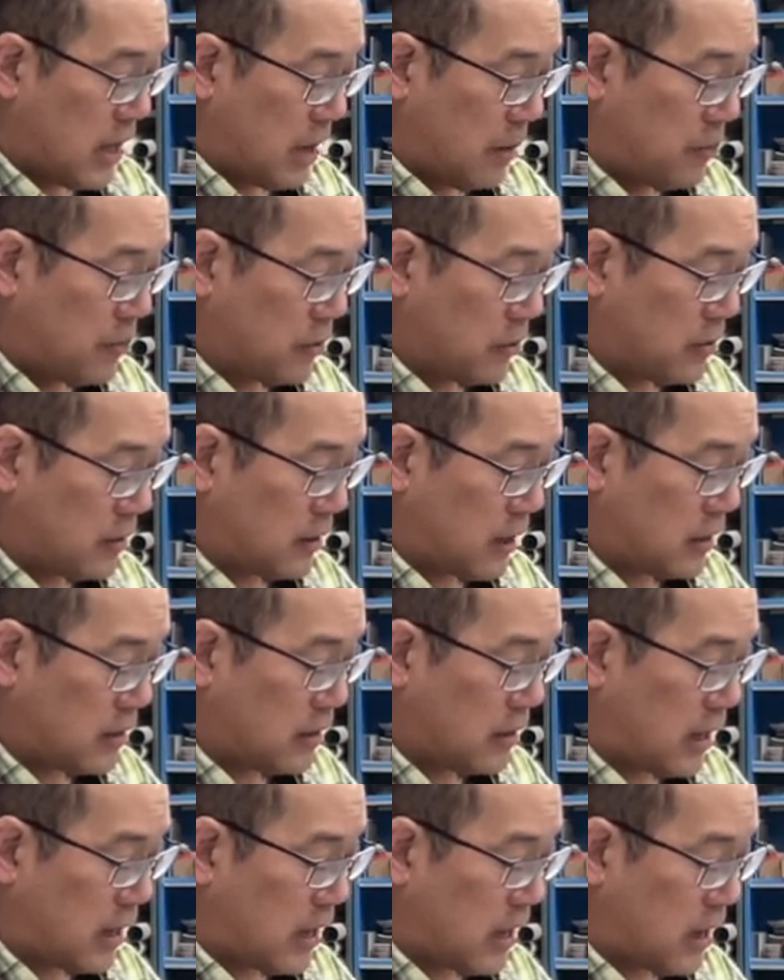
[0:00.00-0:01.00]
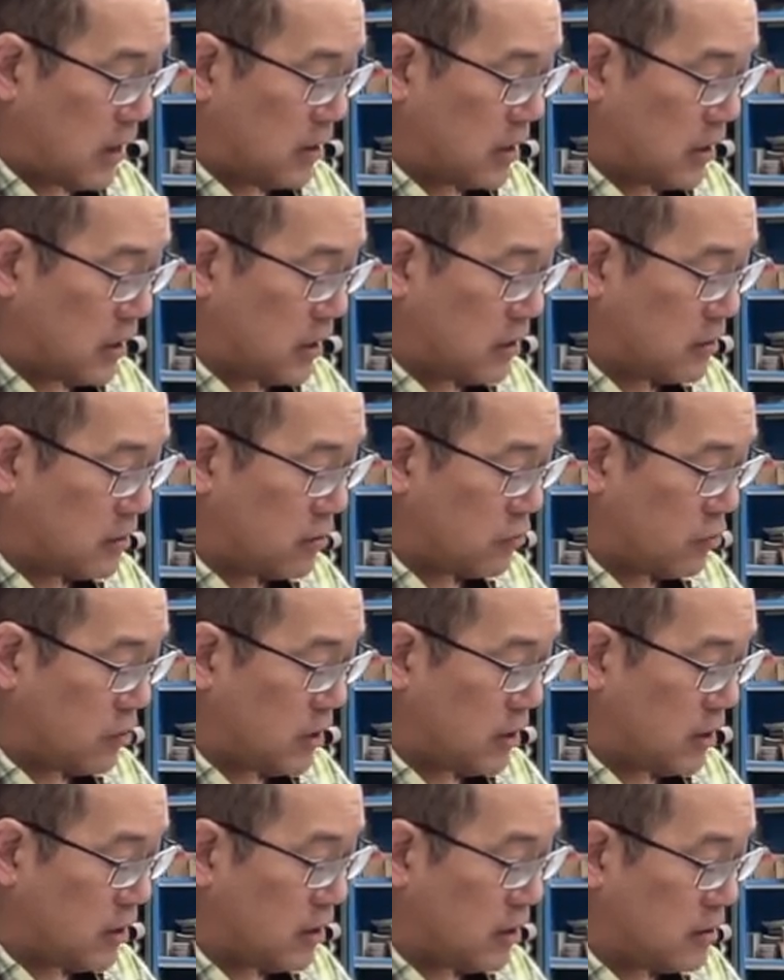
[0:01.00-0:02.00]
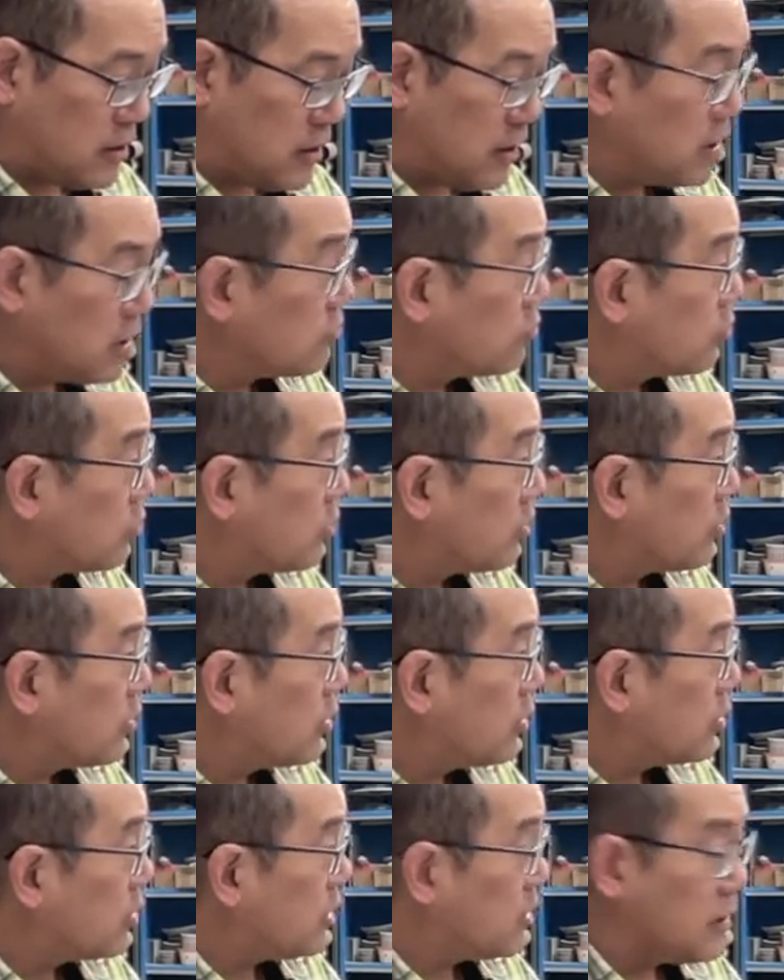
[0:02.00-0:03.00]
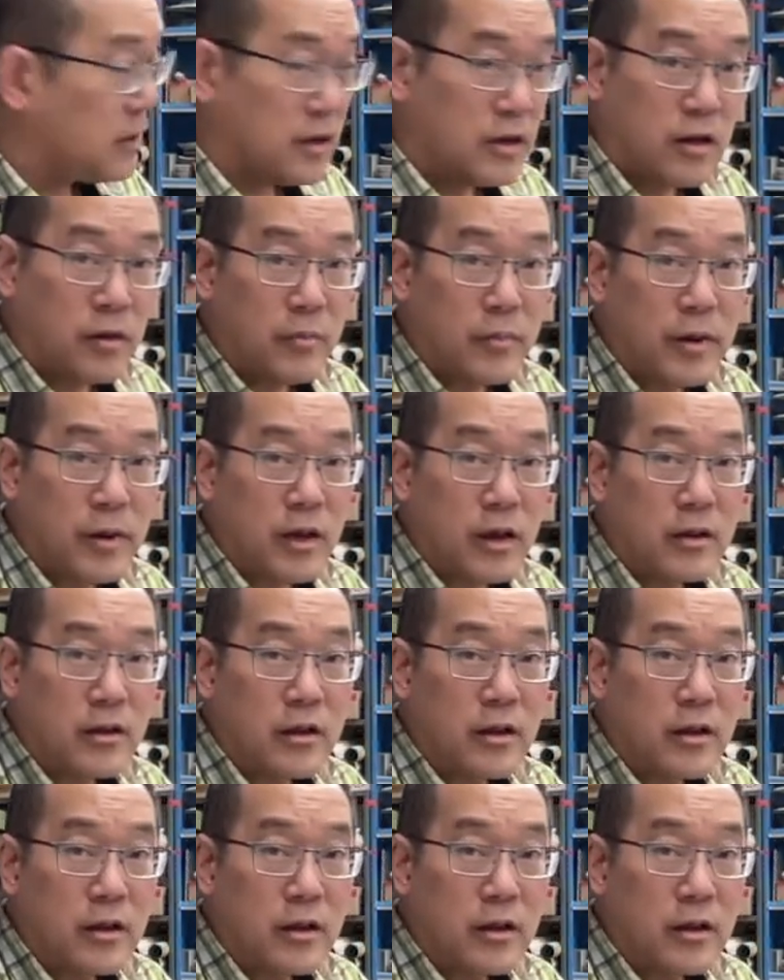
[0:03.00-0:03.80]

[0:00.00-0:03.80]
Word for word: I push that down and I squeeze inward a little bit.